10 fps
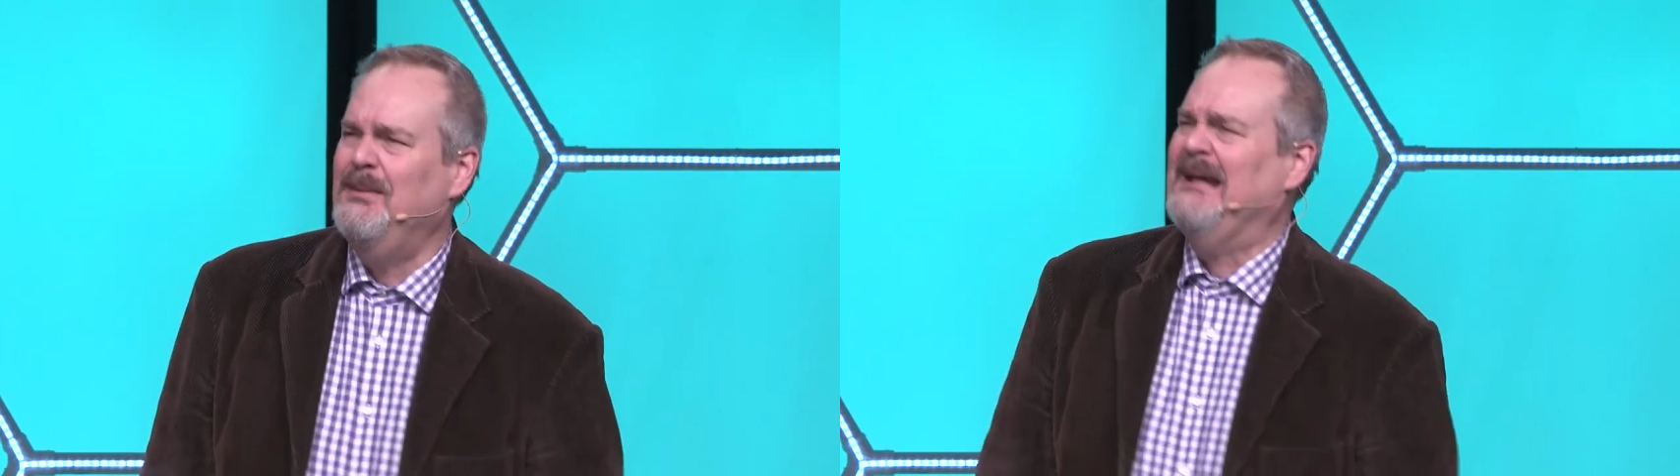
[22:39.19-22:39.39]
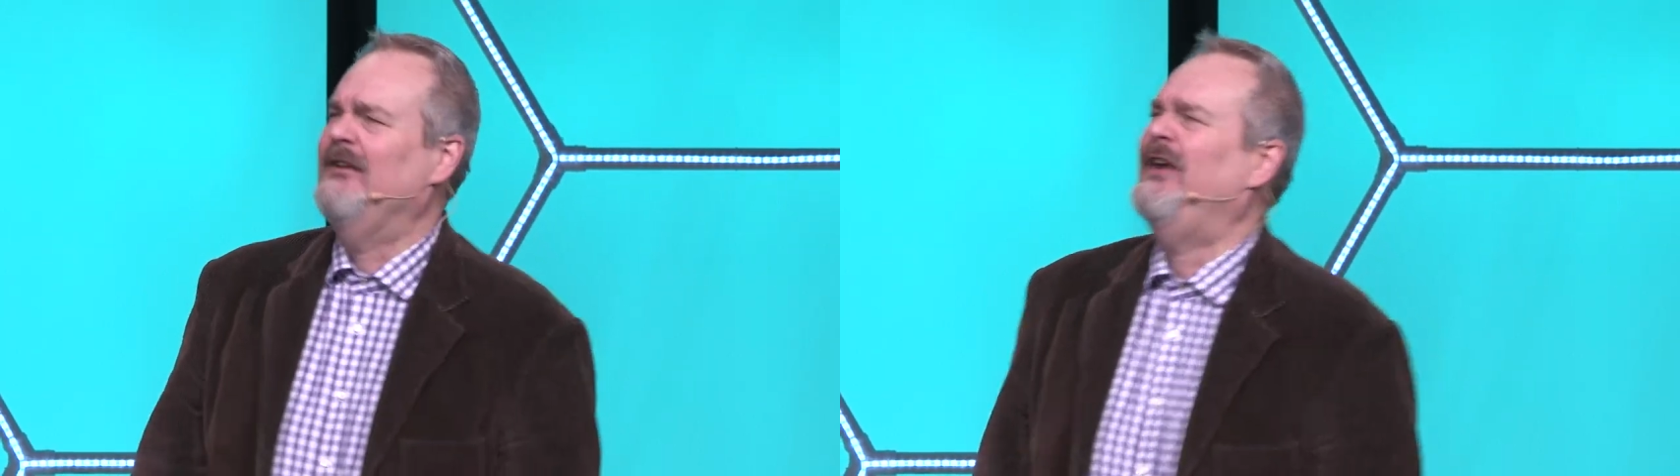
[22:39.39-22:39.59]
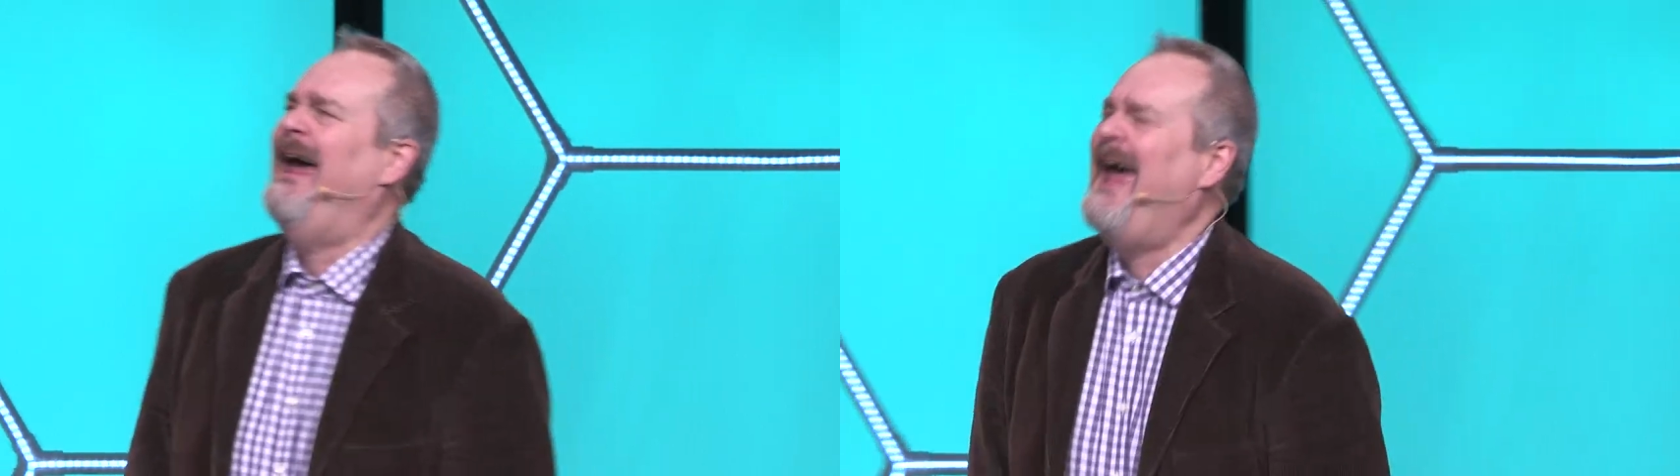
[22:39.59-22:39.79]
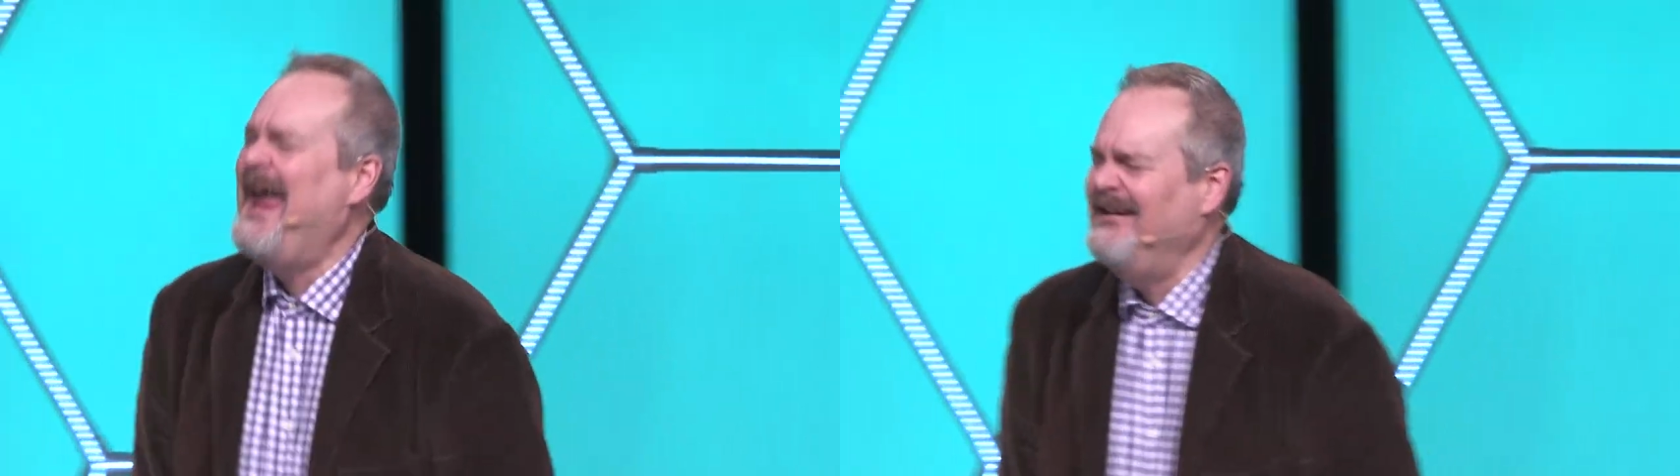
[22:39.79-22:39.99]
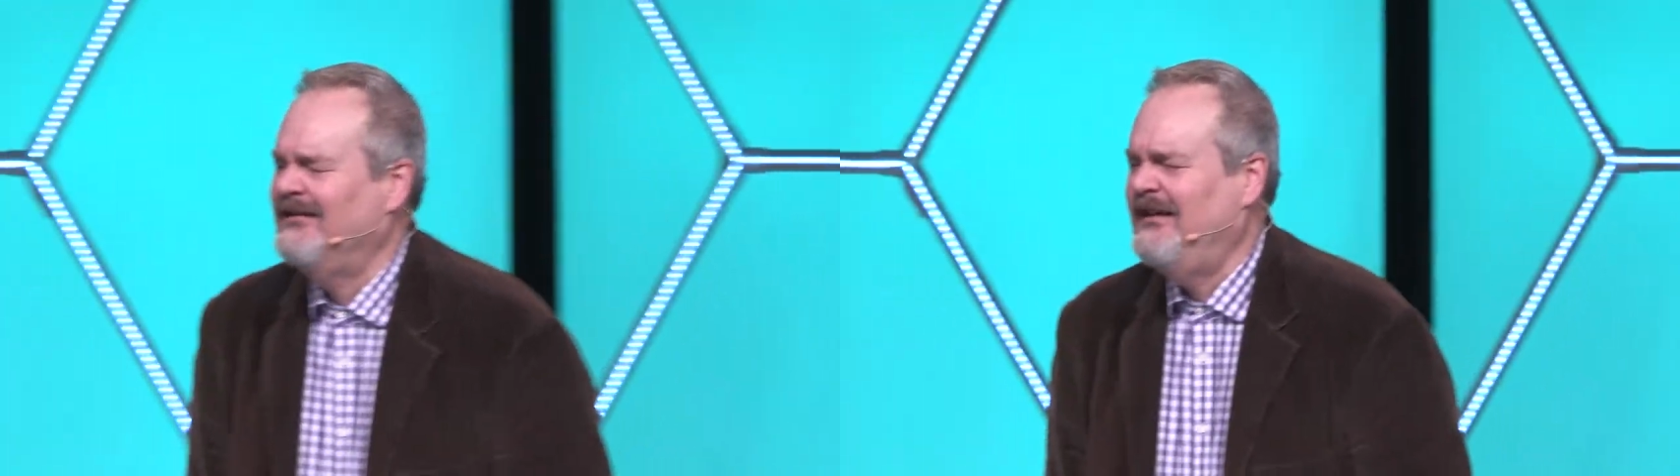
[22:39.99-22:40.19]
beings
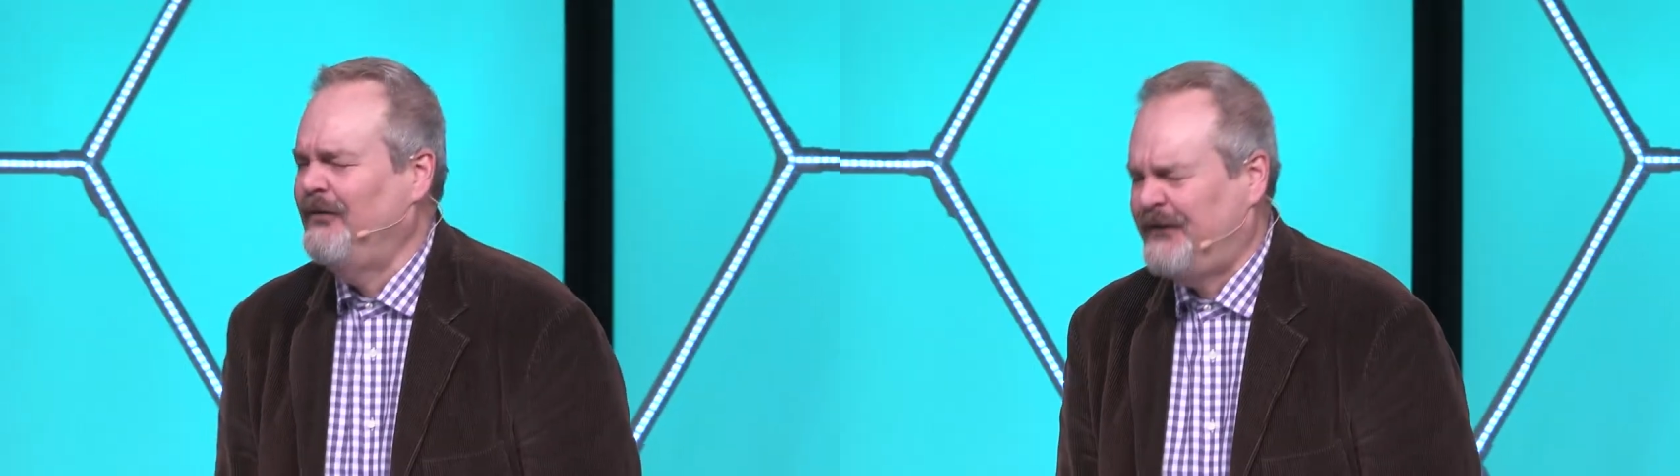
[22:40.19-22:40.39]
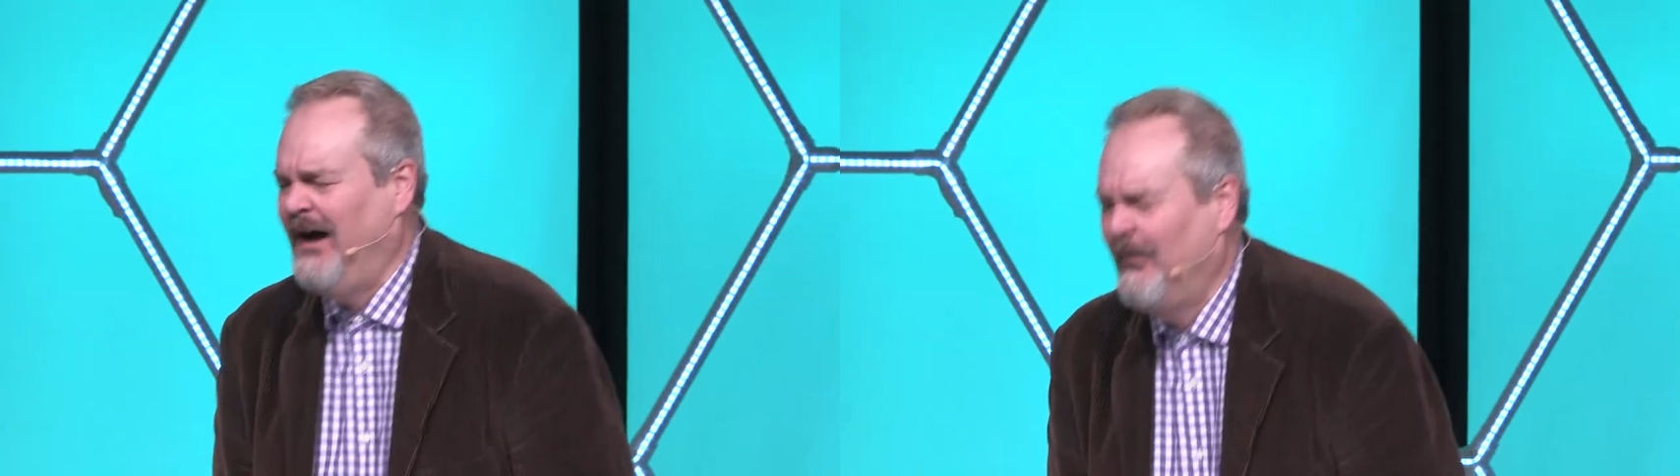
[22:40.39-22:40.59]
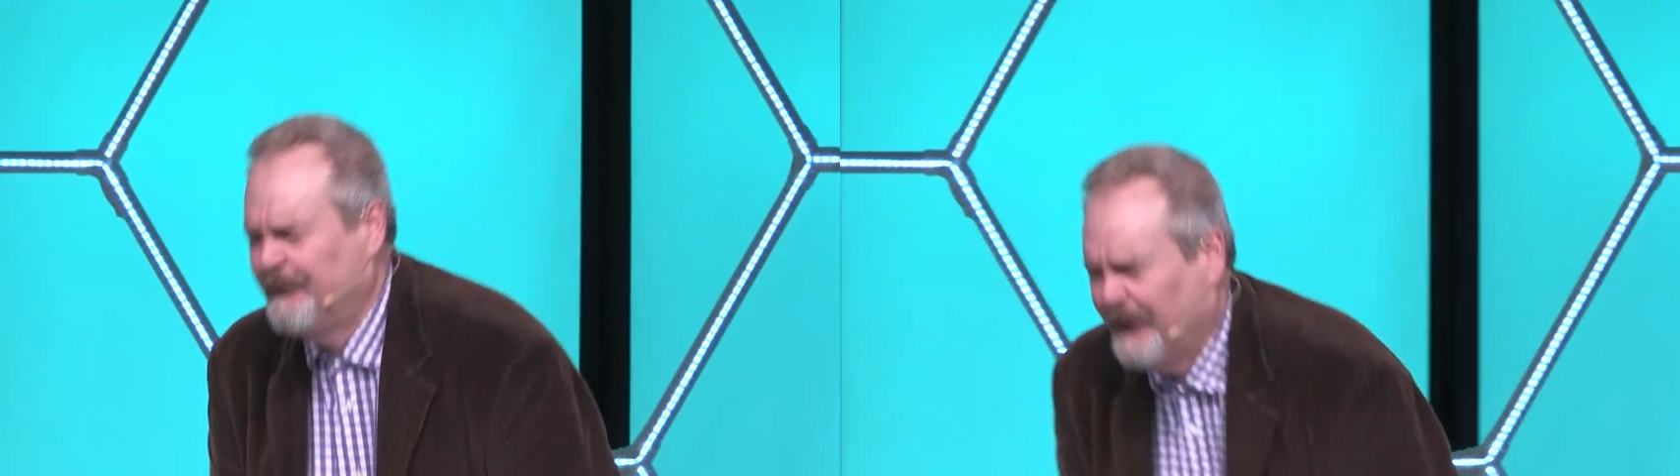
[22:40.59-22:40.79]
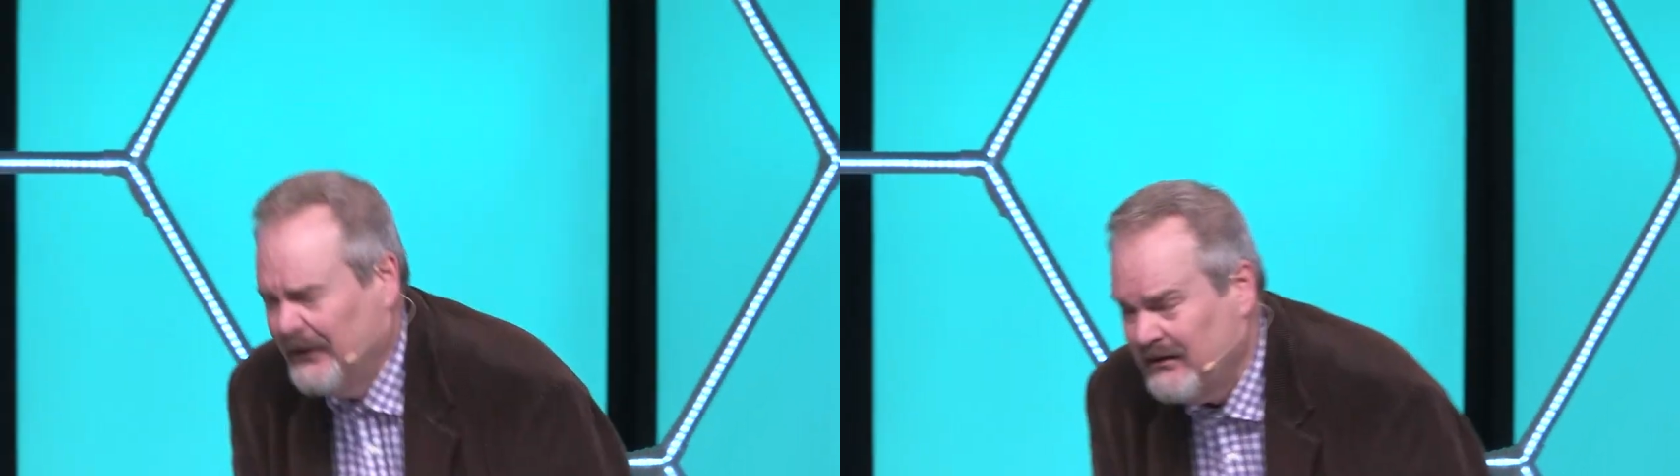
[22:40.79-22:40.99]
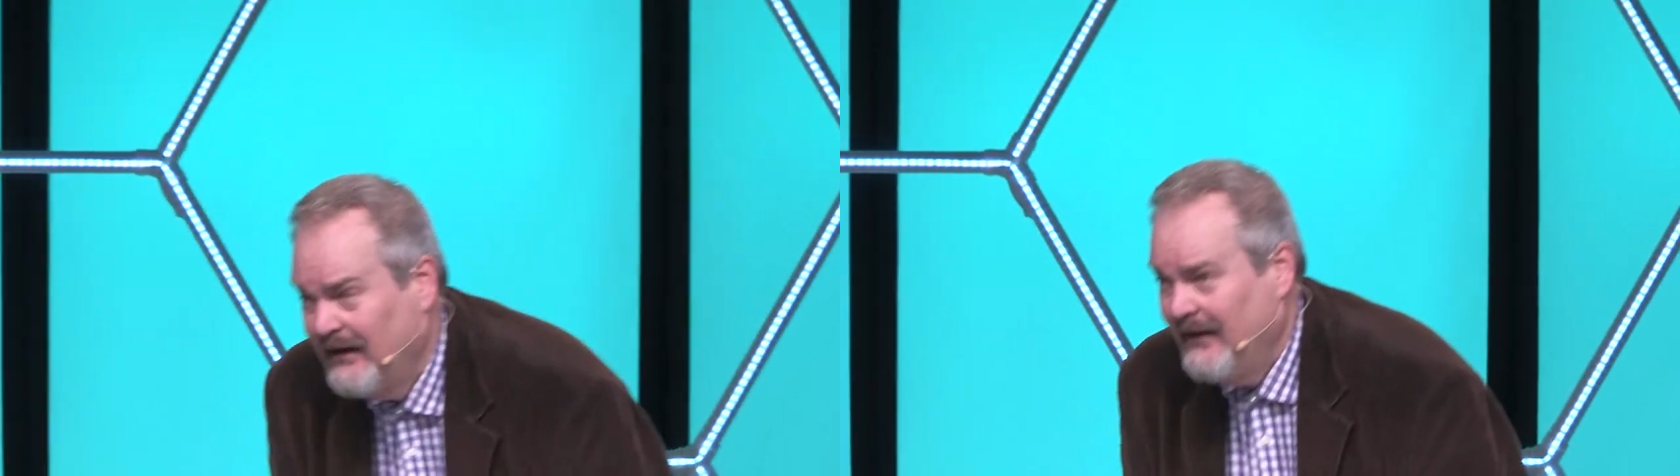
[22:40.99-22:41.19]
hate discomfort,